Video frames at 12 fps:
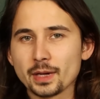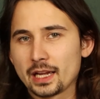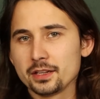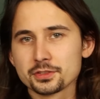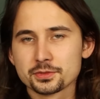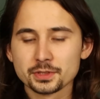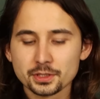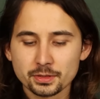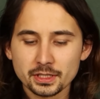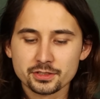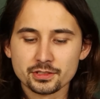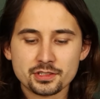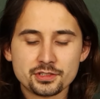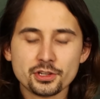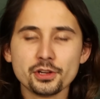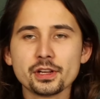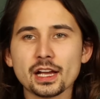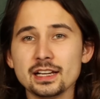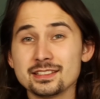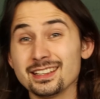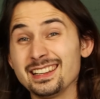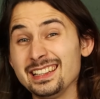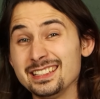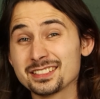BIOS real quick just to show you guys
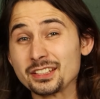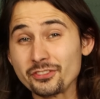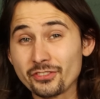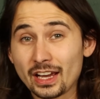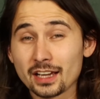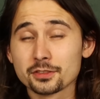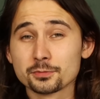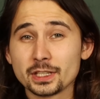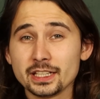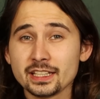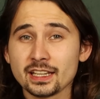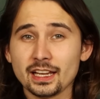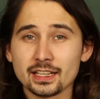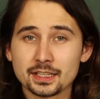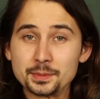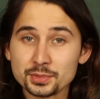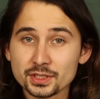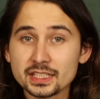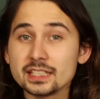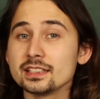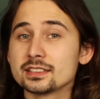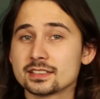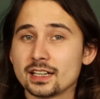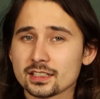it is in fact running at
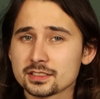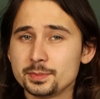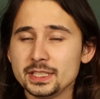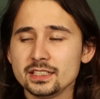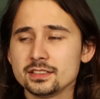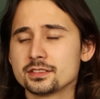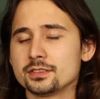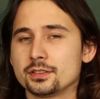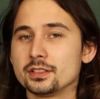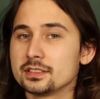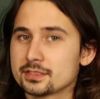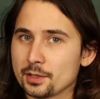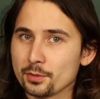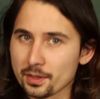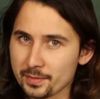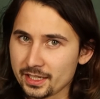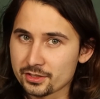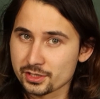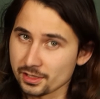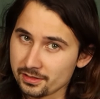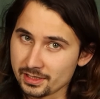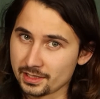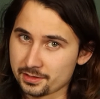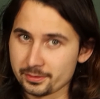completely stock speeds, or at least I want to make sure
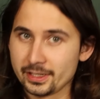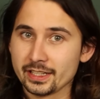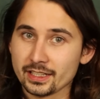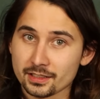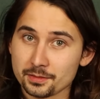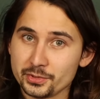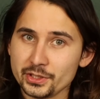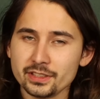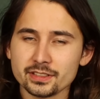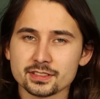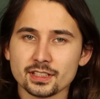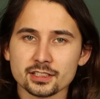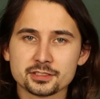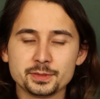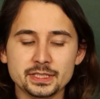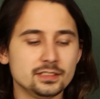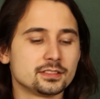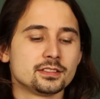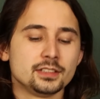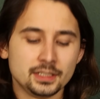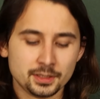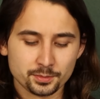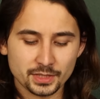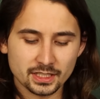that it's running at completely stock speeds,
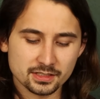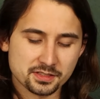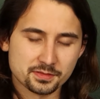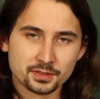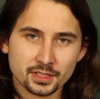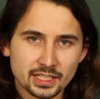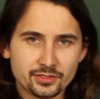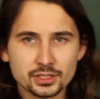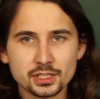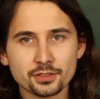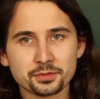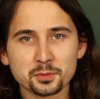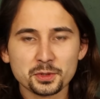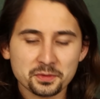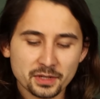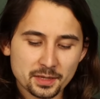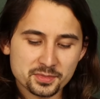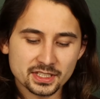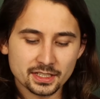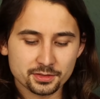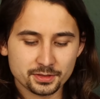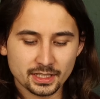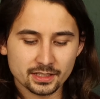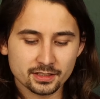because if you go from one RAM set
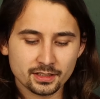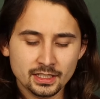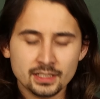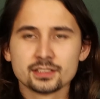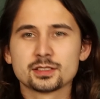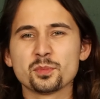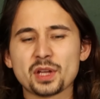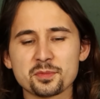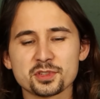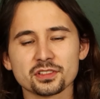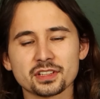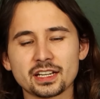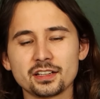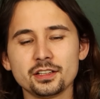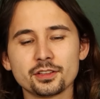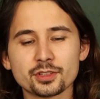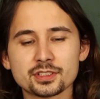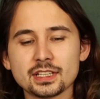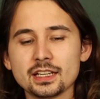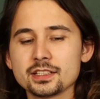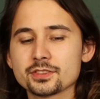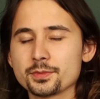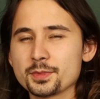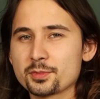to another, sometimes it'll carry over
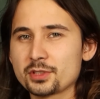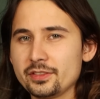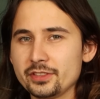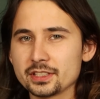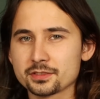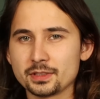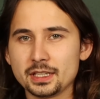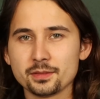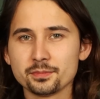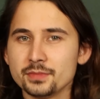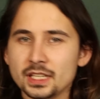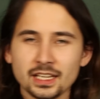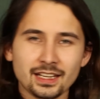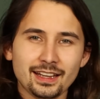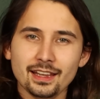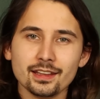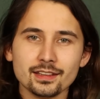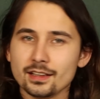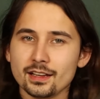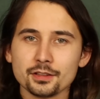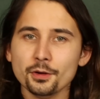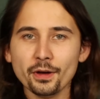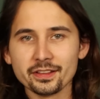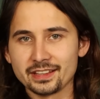settings from the previous RAM, and I
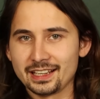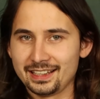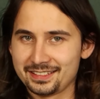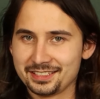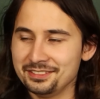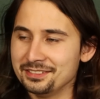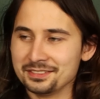don't want that.